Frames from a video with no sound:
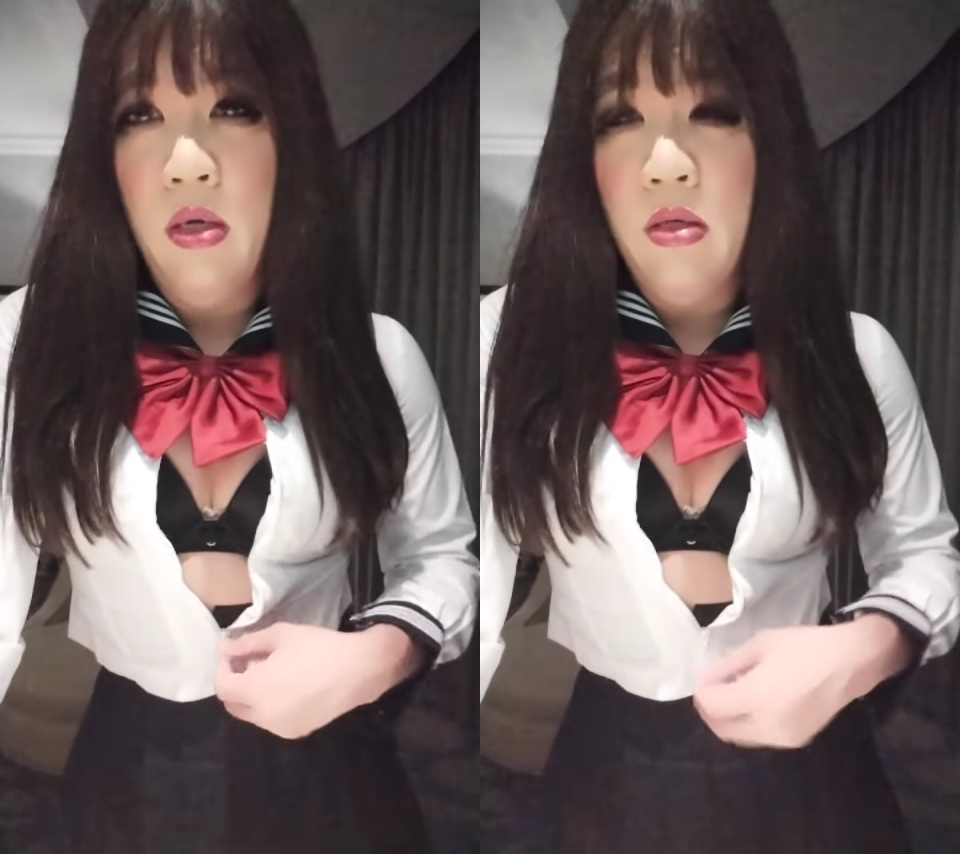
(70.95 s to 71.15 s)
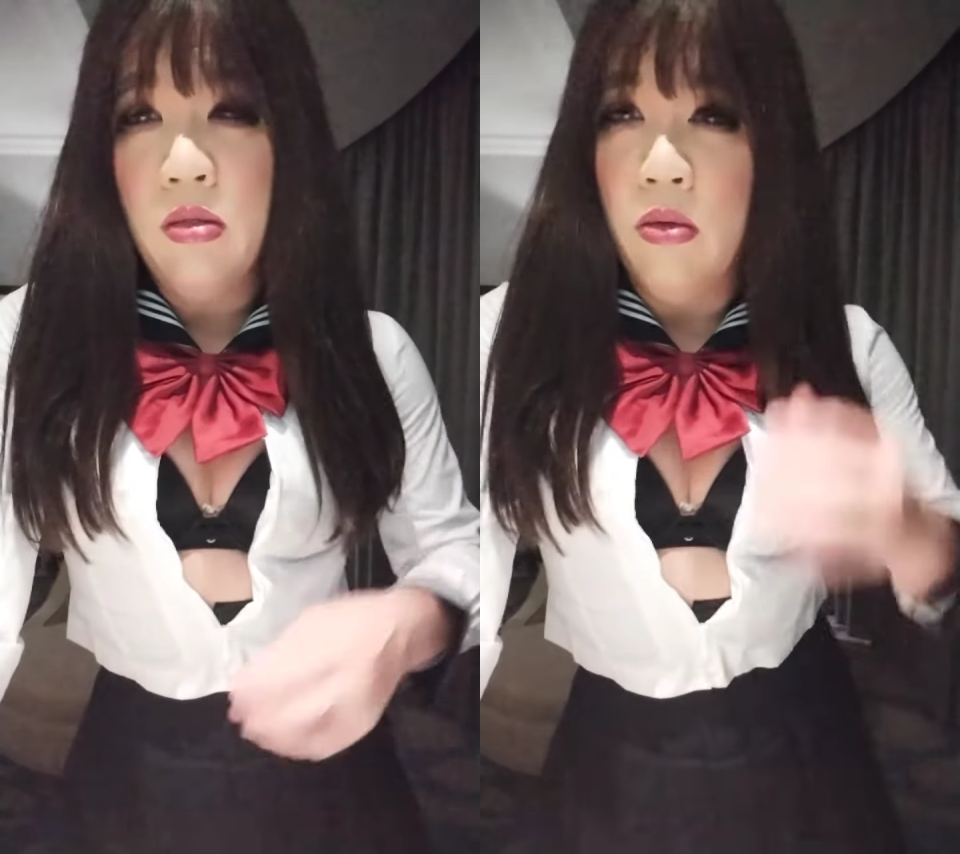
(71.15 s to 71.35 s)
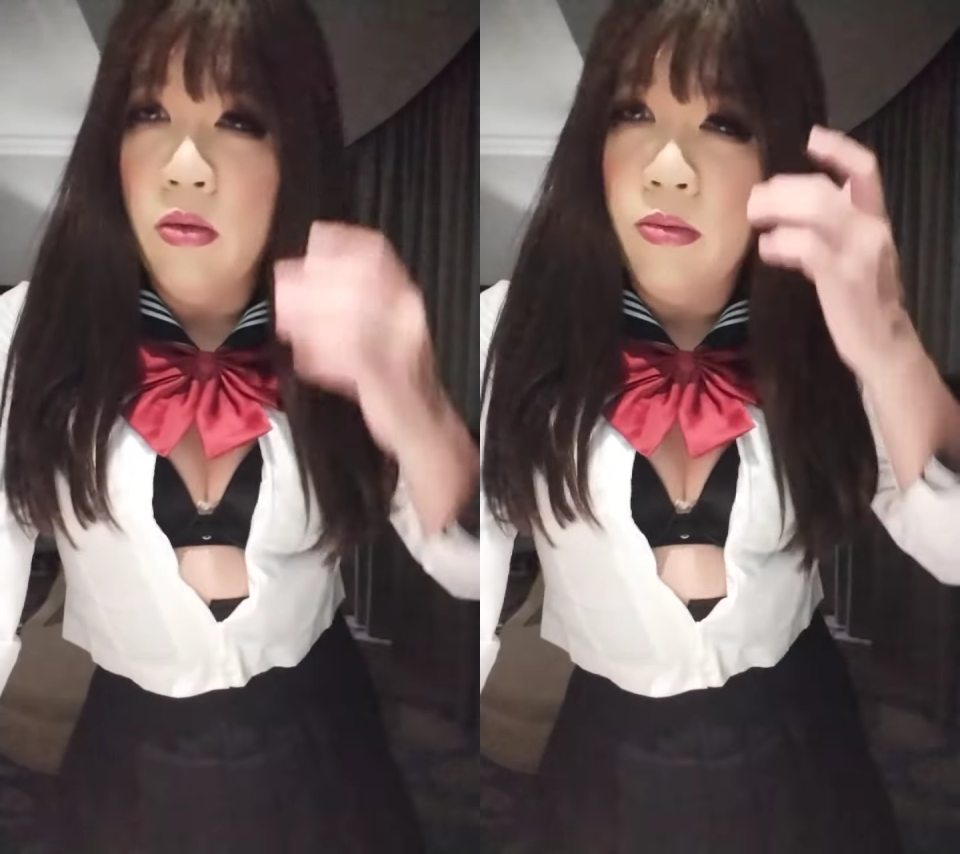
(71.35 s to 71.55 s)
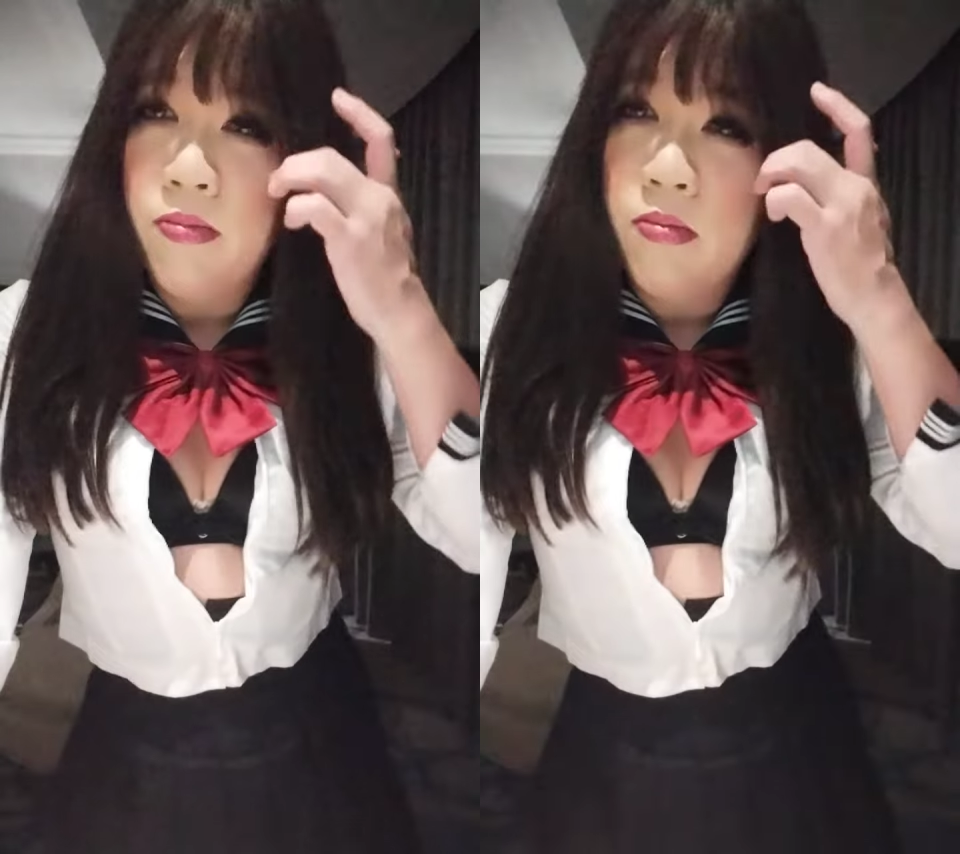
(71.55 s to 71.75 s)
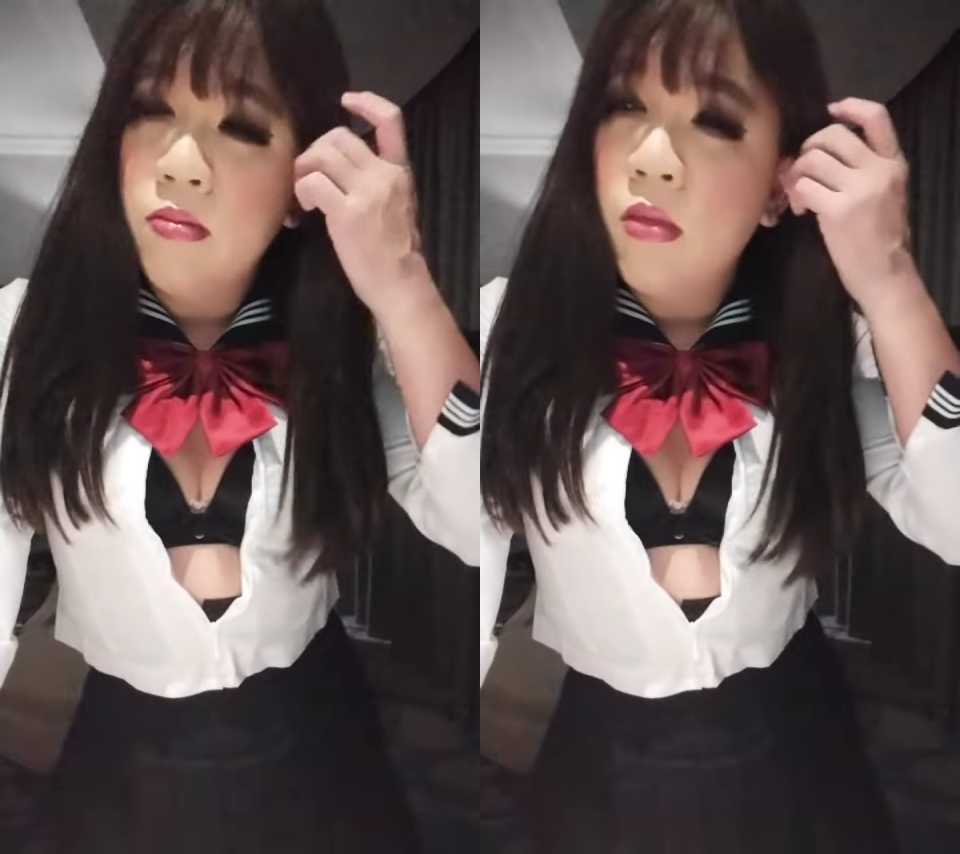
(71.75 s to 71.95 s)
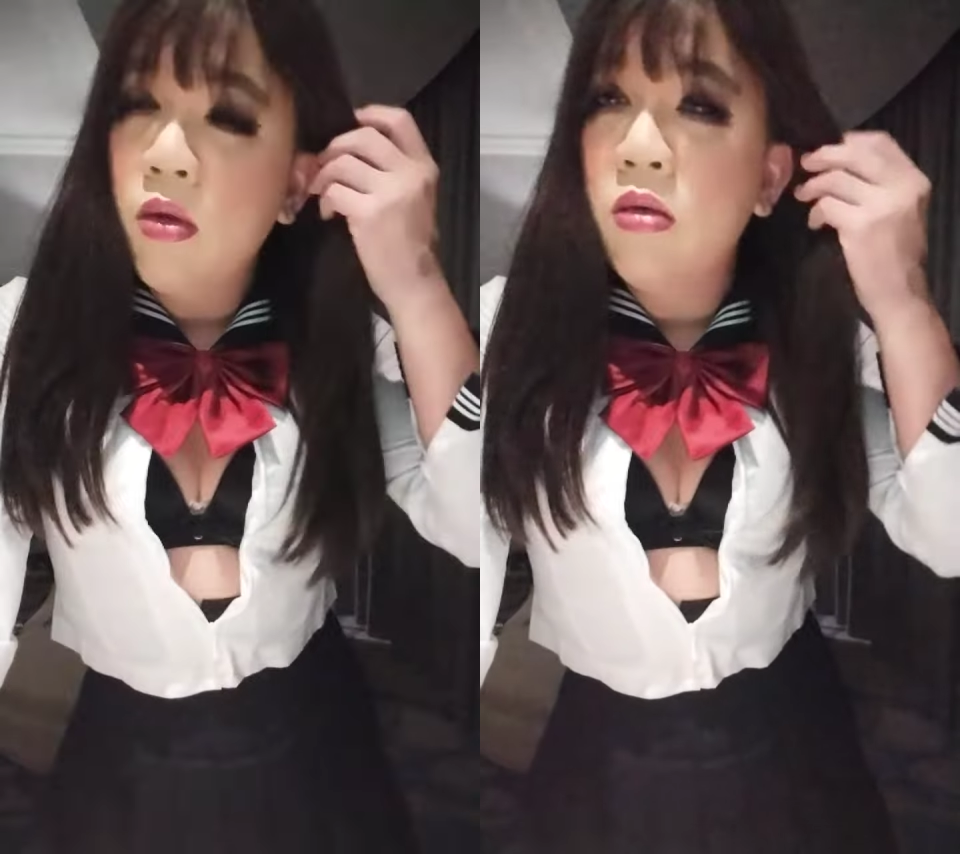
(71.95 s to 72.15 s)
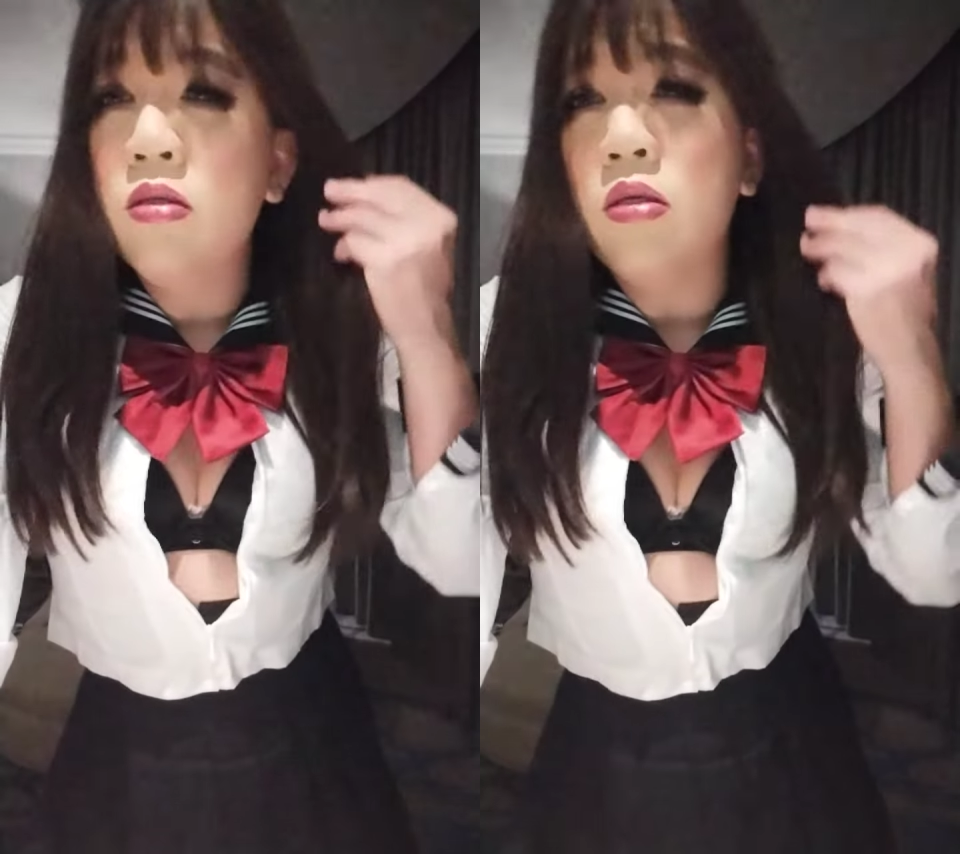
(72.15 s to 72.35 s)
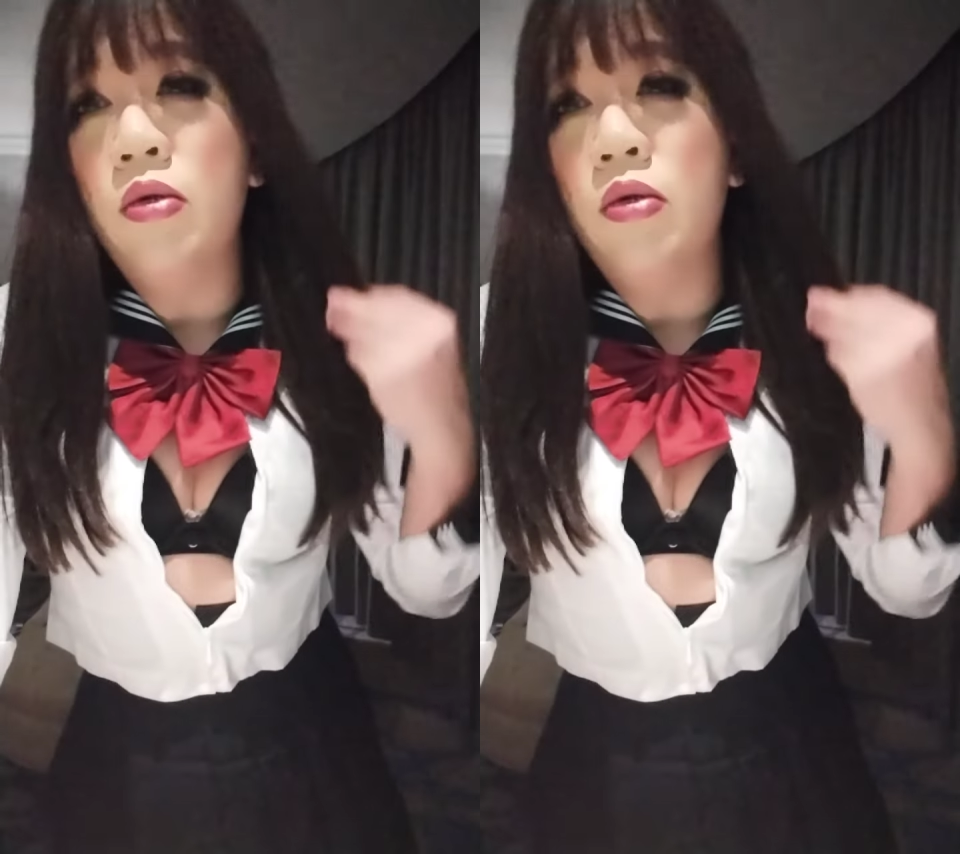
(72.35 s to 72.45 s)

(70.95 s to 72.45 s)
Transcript: So see